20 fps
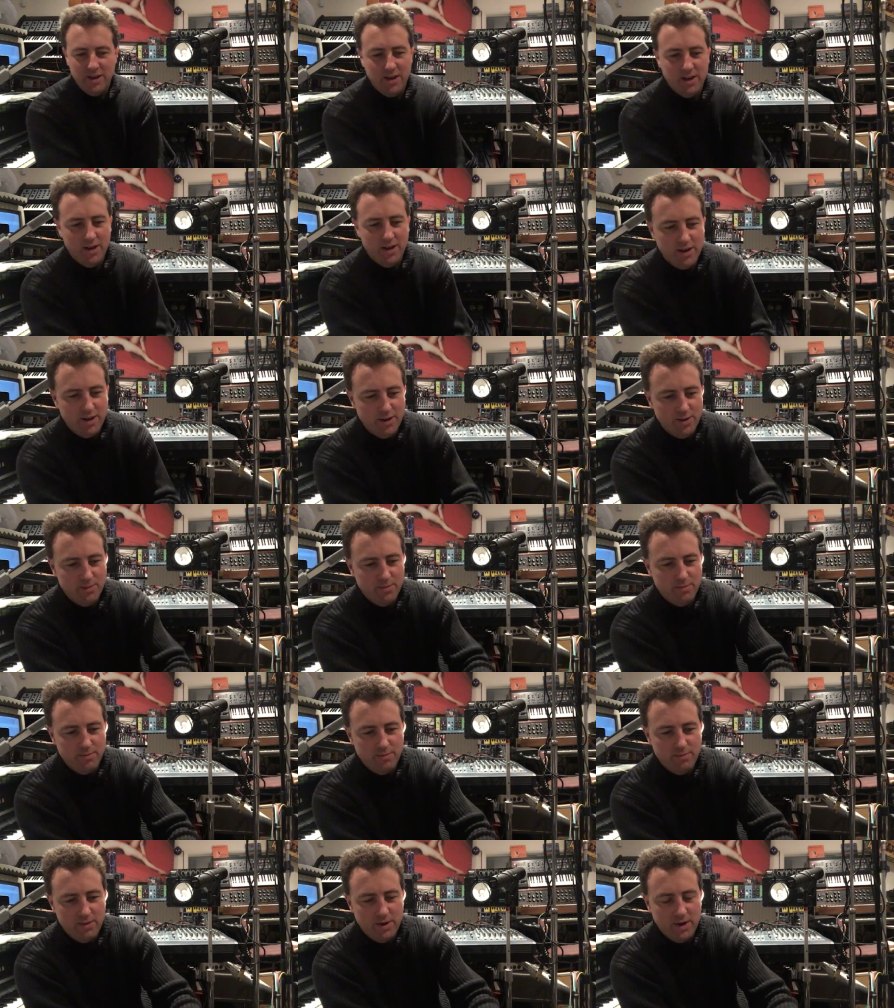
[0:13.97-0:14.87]

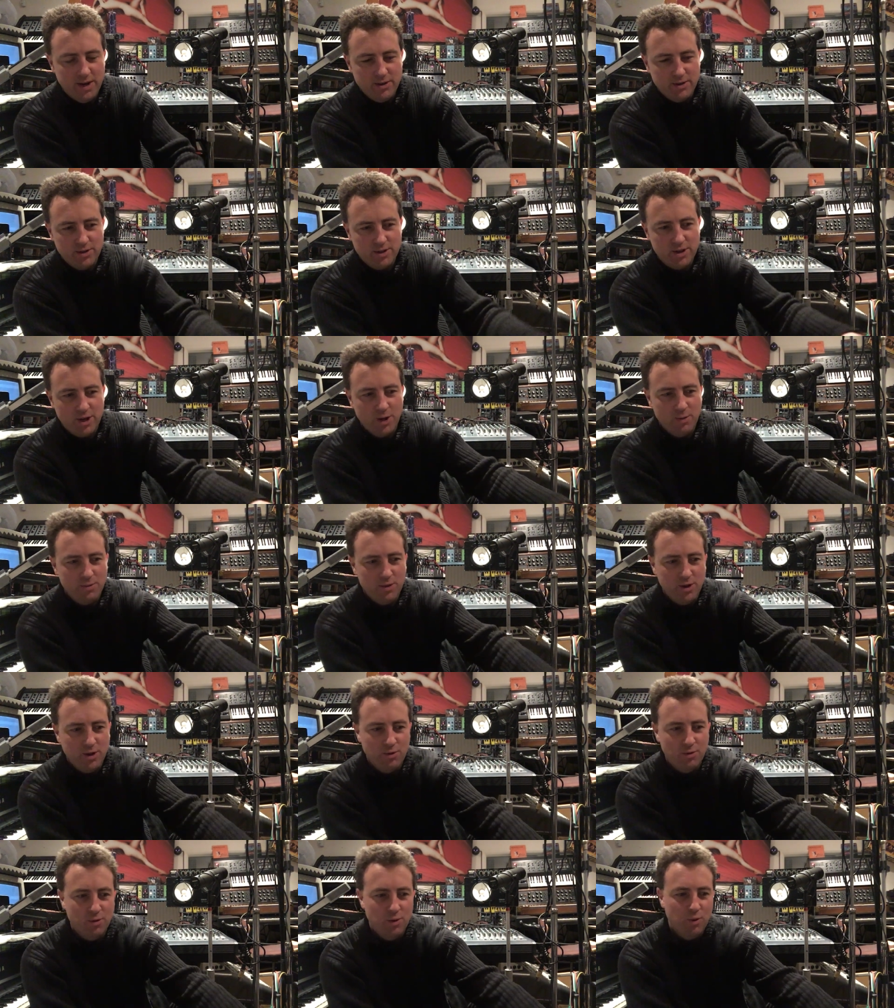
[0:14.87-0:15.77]
And just hope
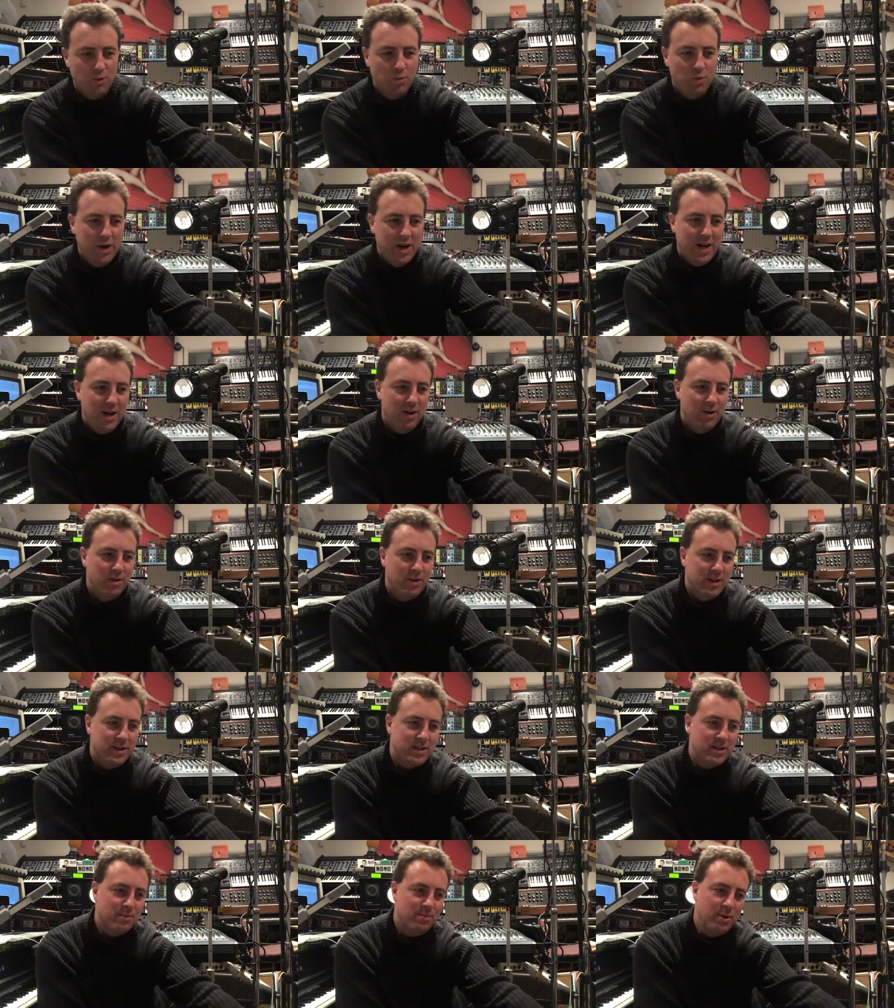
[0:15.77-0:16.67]
that you're all well.
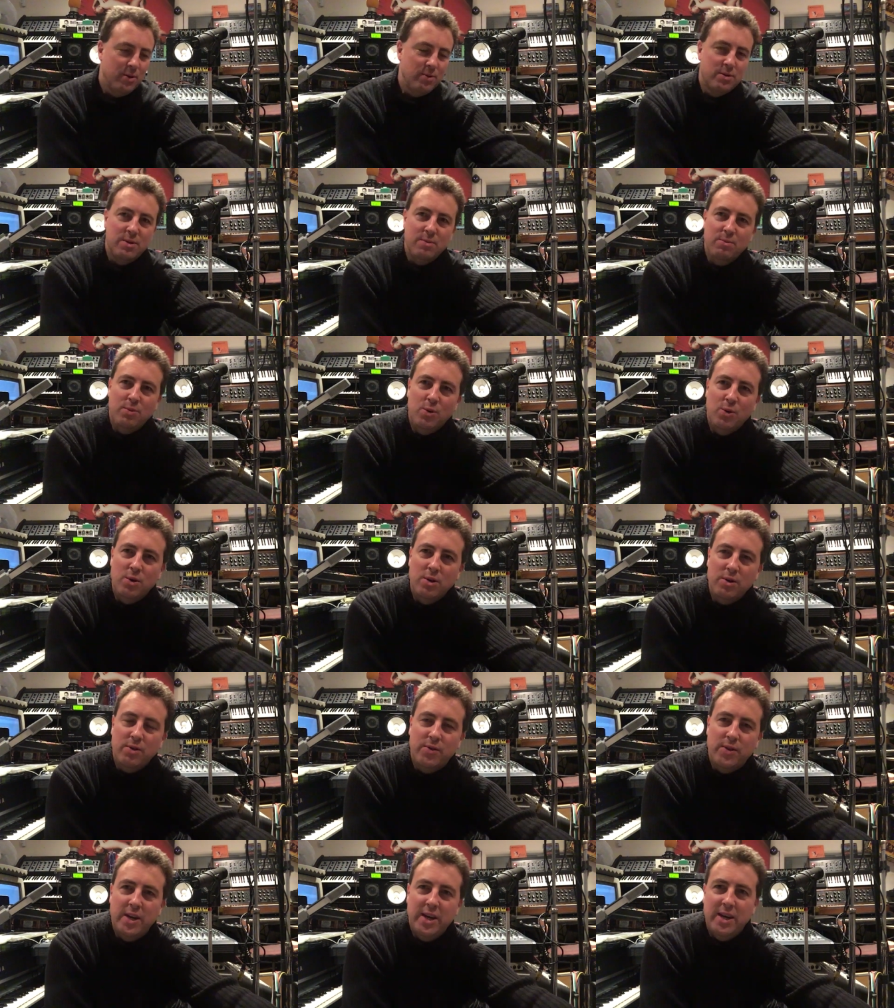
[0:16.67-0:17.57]
That's the most
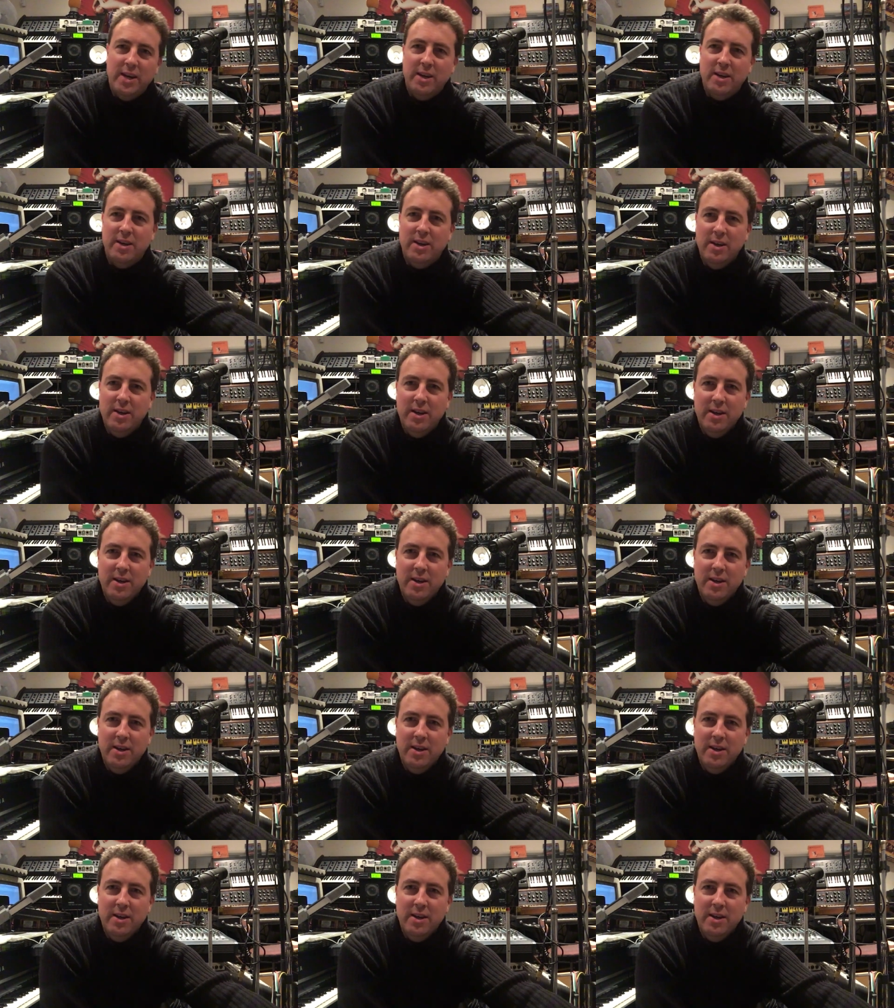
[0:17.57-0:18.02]
important thing.